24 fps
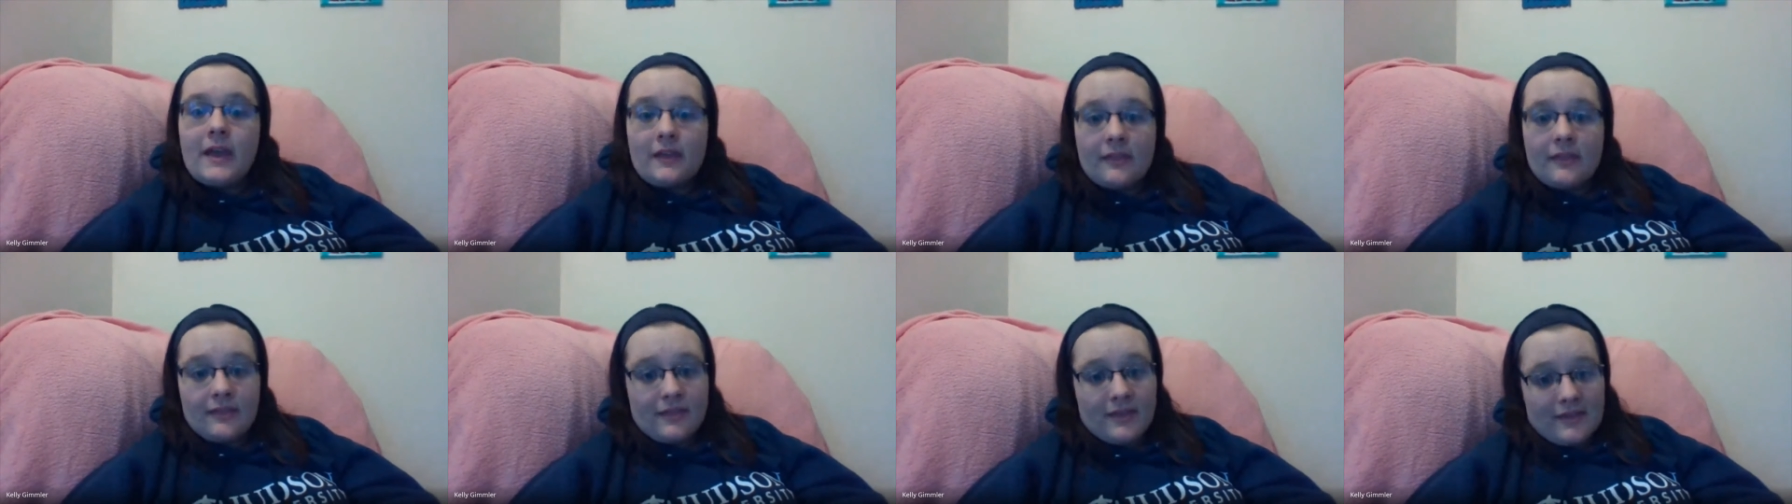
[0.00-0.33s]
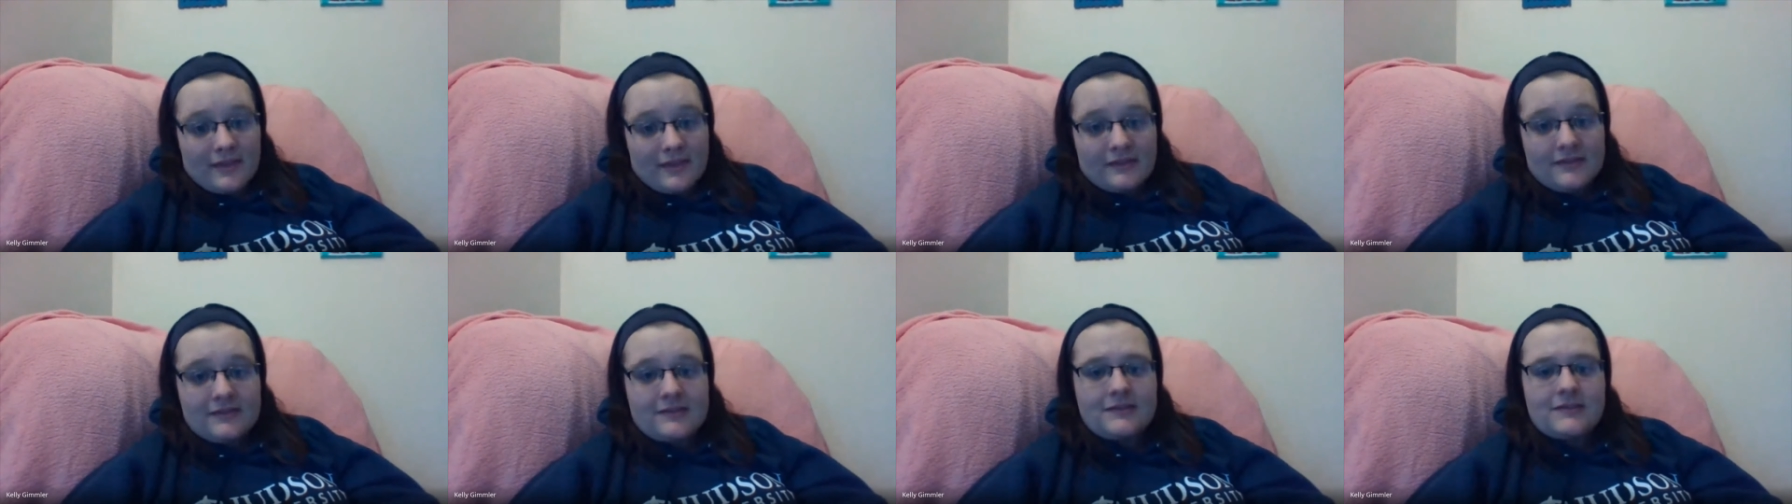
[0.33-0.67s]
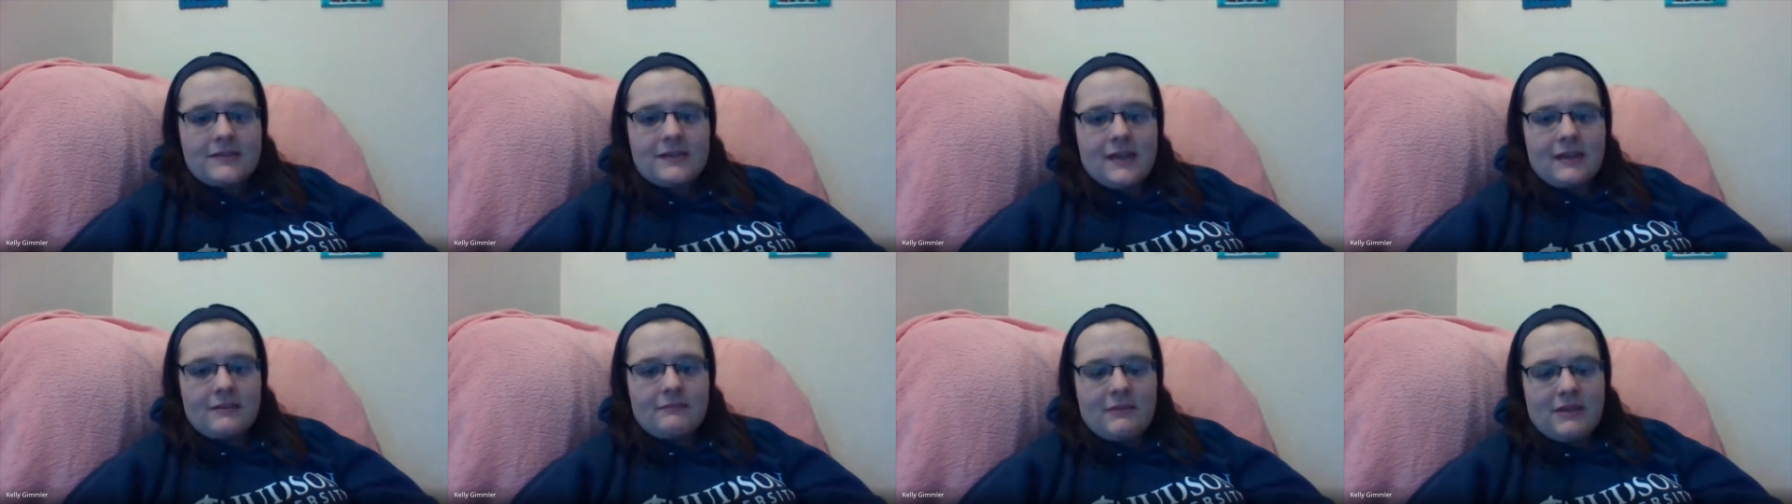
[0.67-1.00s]
at
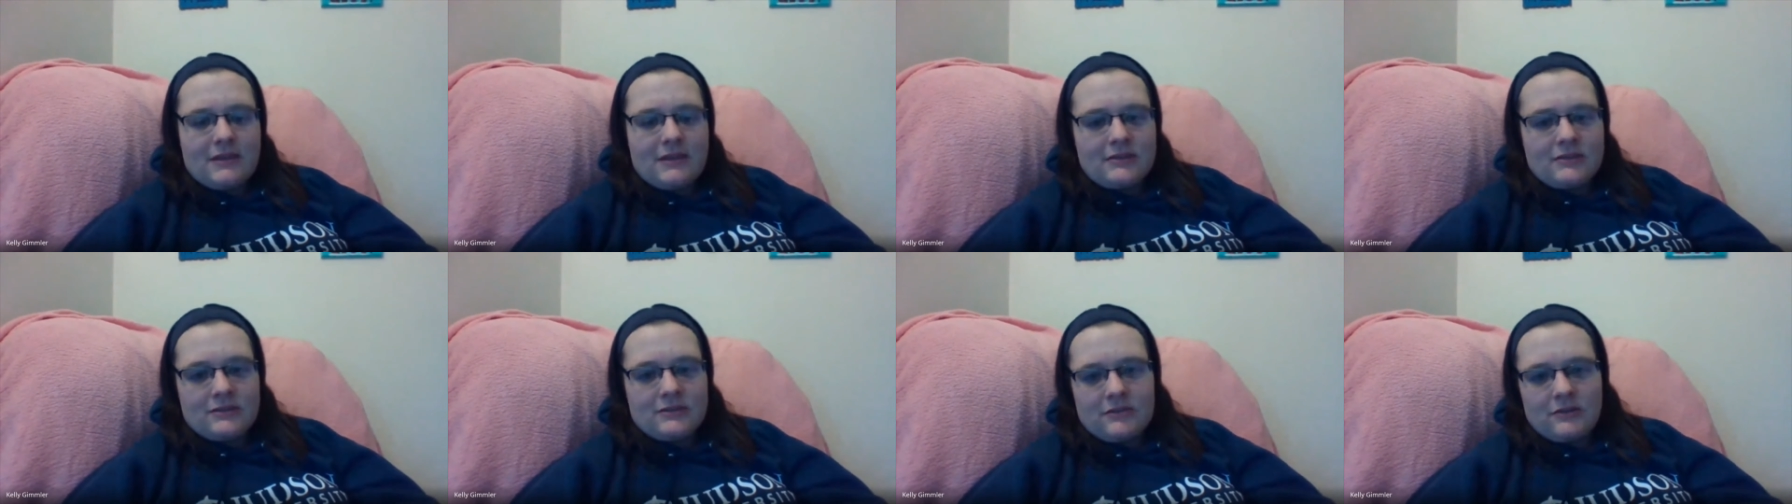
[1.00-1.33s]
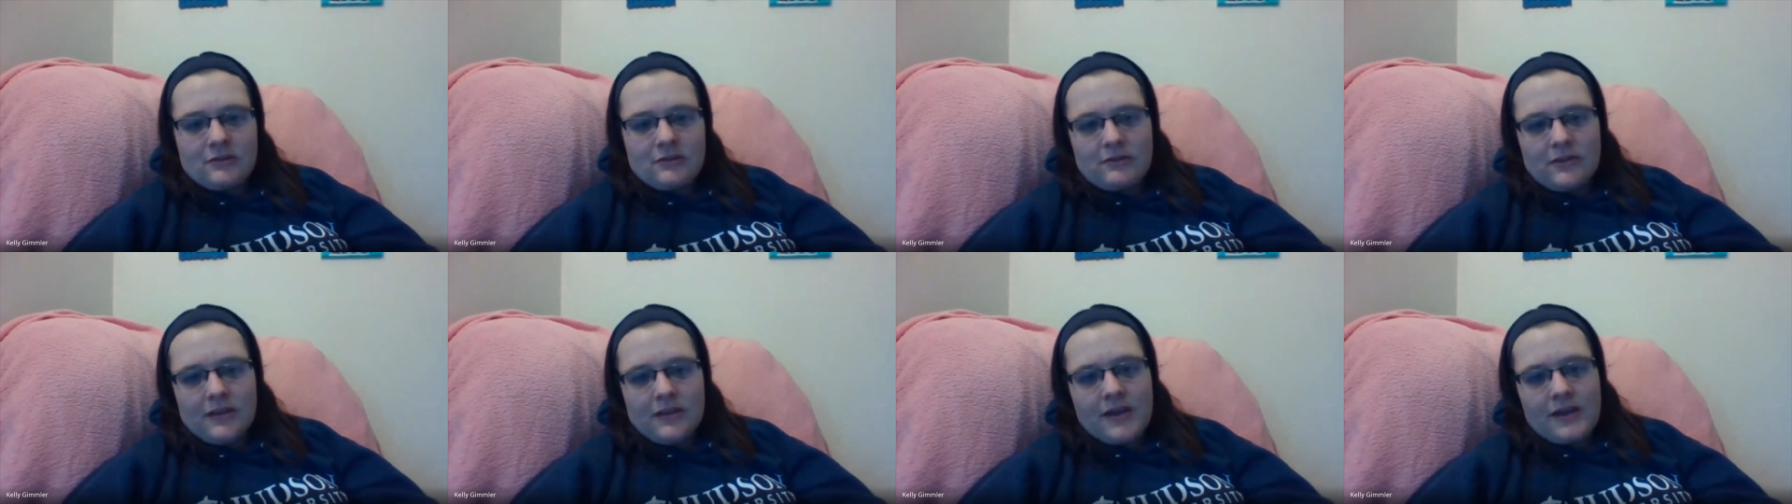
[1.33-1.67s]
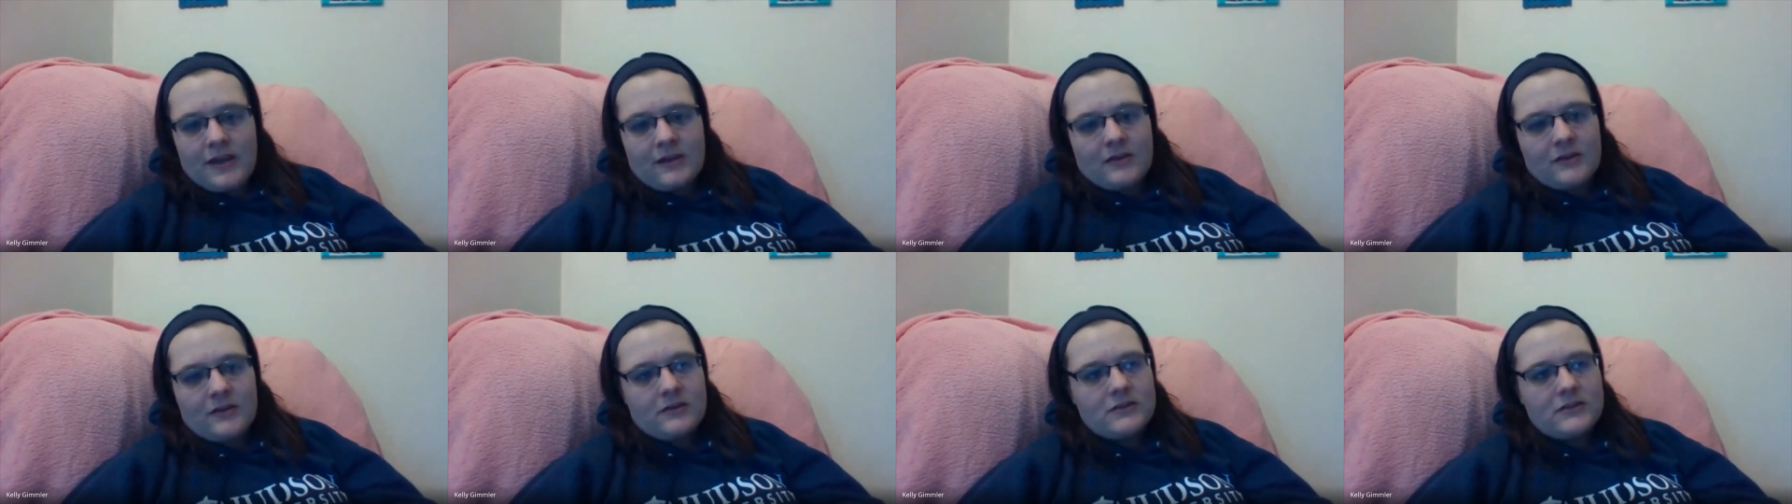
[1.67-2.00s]
least and makes sure
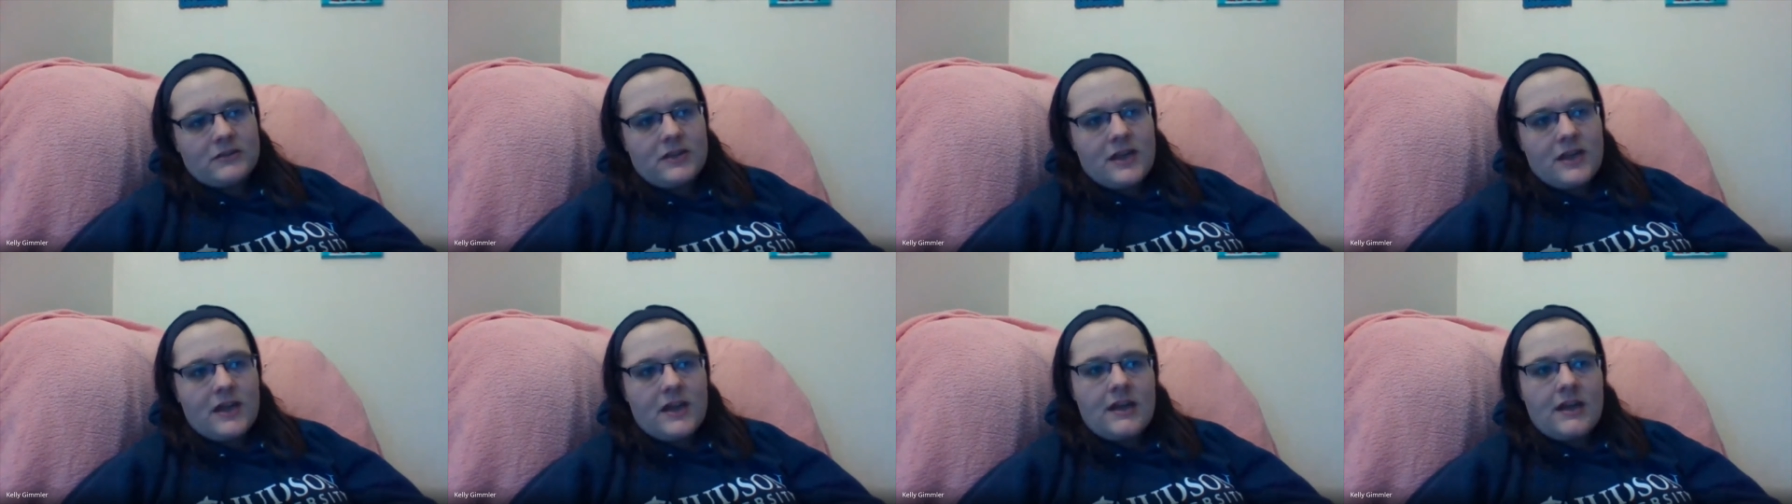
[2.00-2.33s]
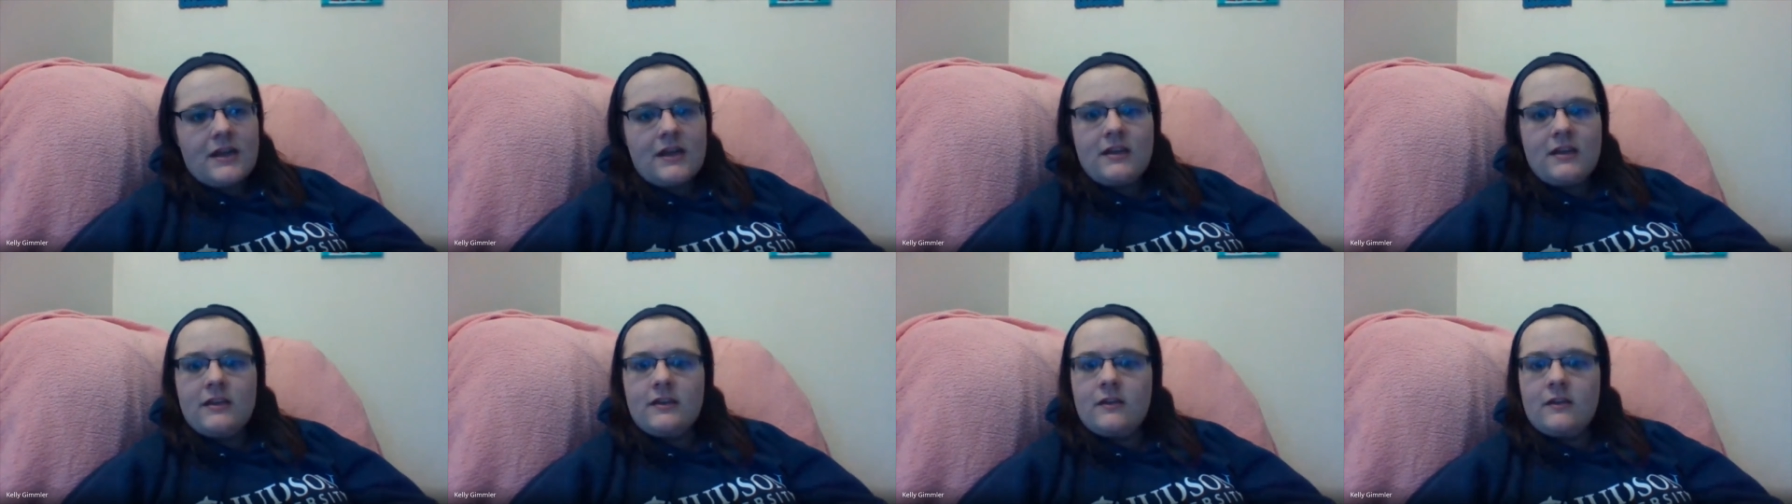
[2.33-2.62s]
they had a good day.